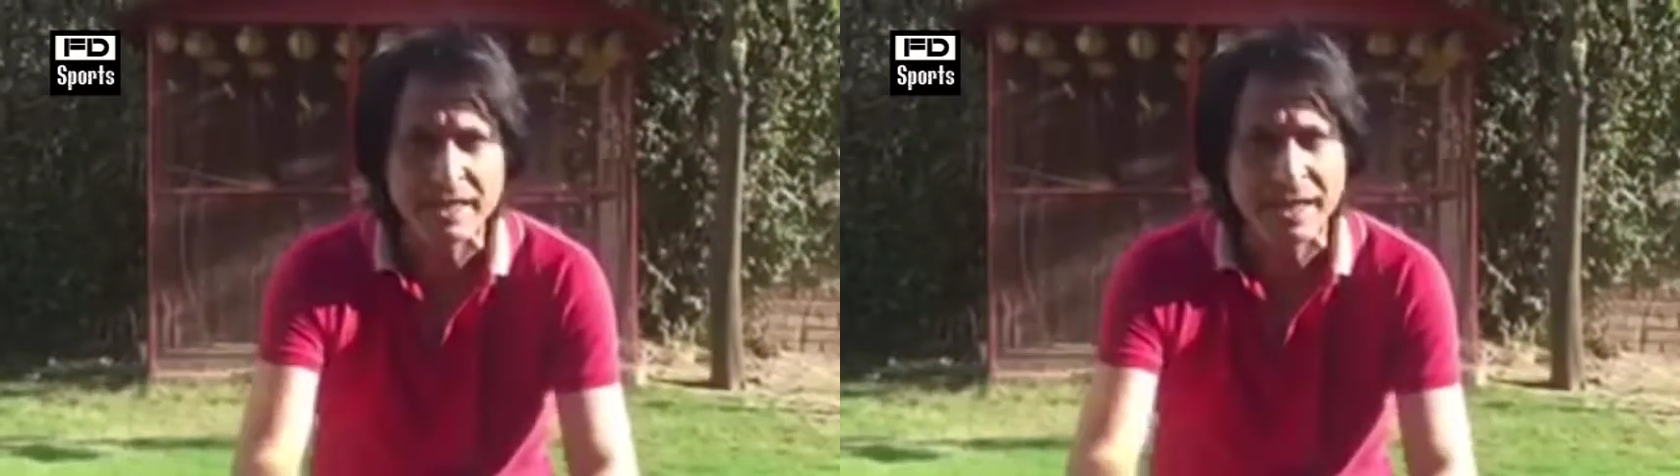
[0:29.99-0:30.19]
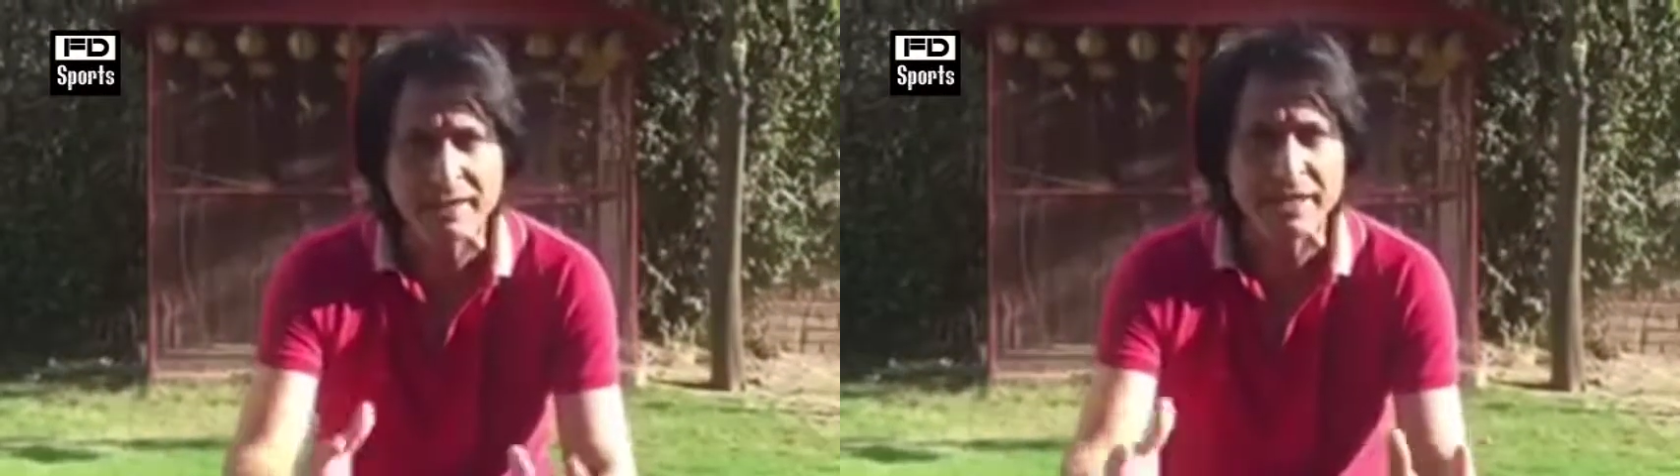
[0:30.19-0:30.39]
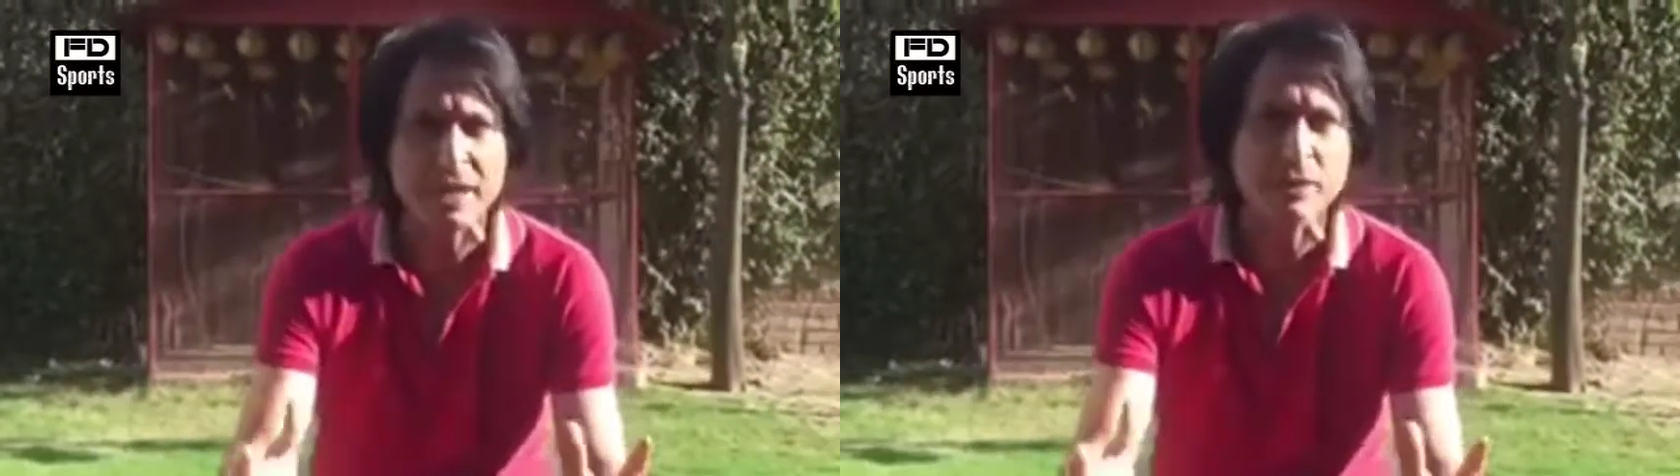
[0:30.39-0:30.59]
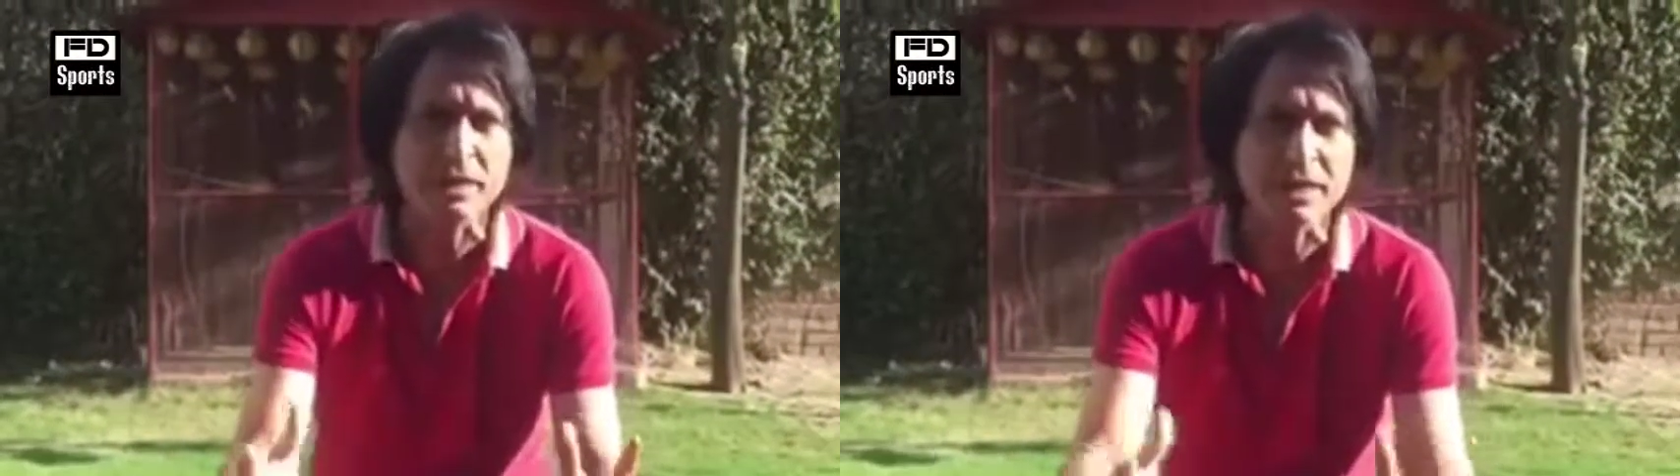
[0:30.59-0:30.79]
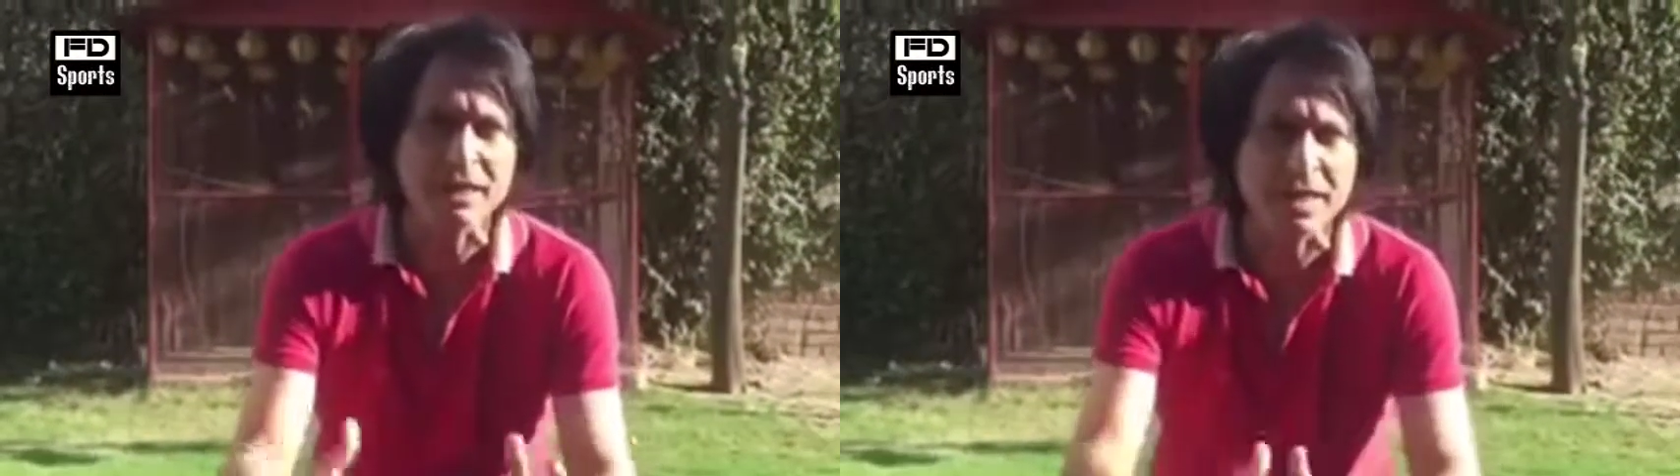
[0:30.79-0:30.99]
Character
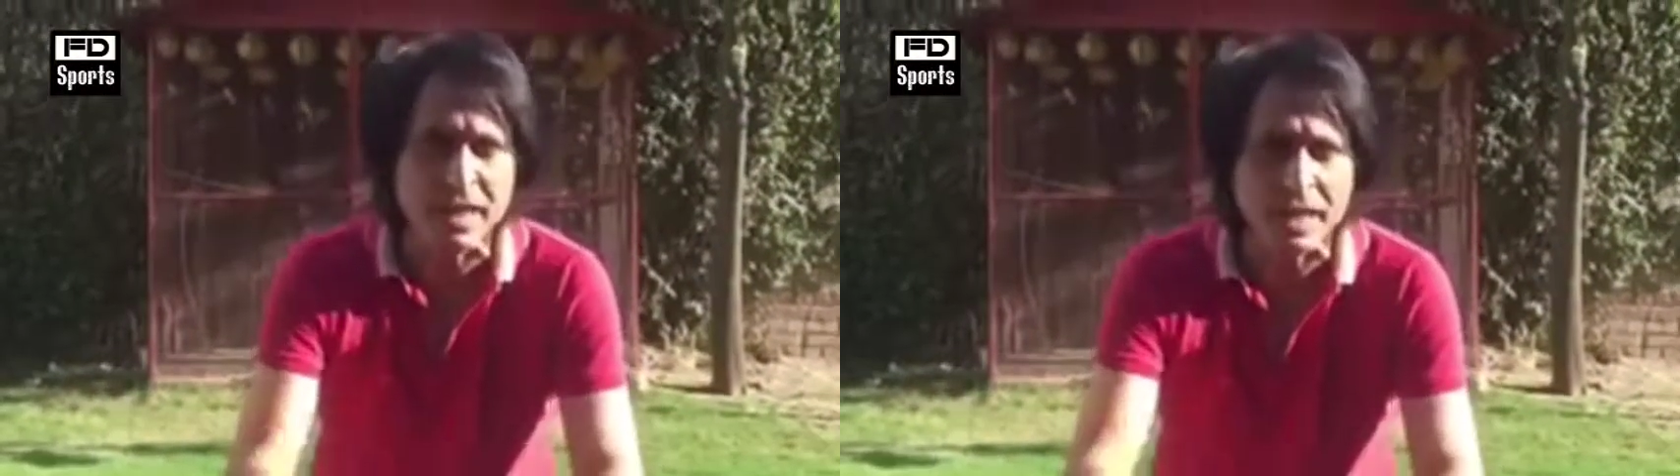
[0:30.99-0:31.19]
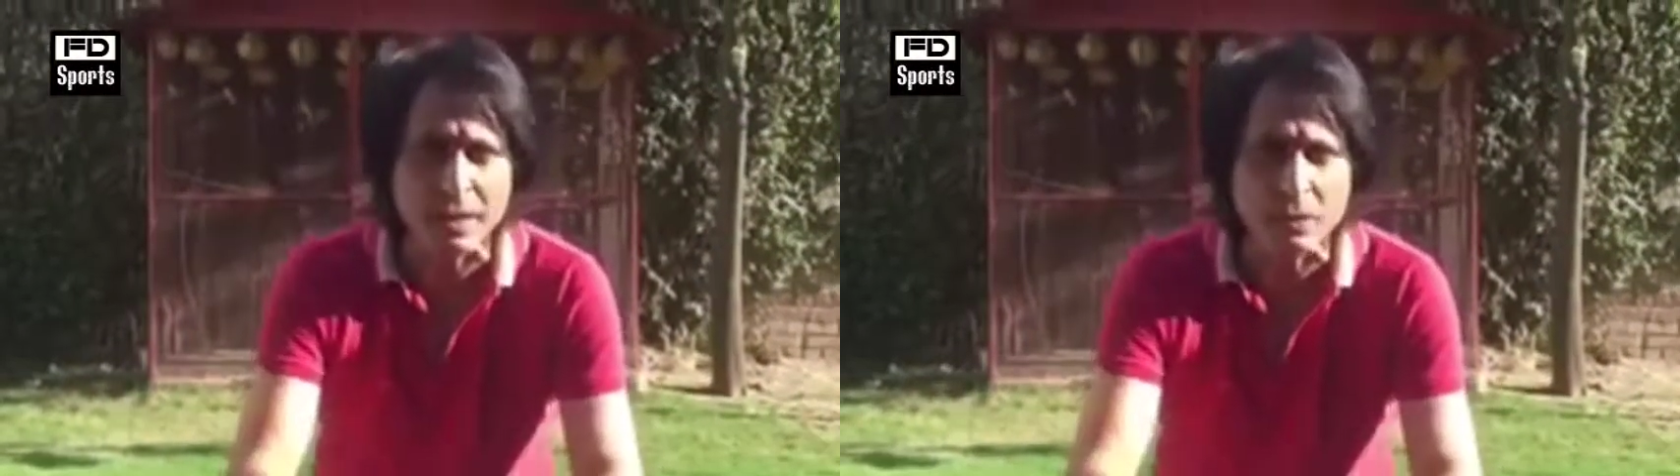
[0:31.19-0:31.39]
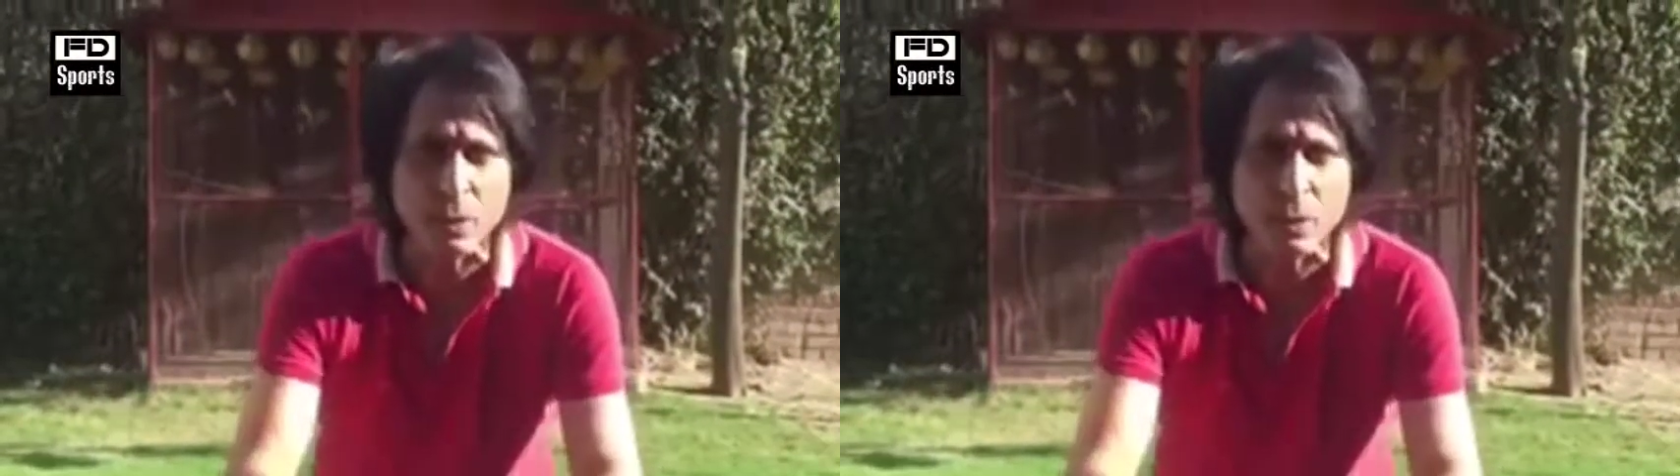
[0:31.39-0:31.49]
versus skill,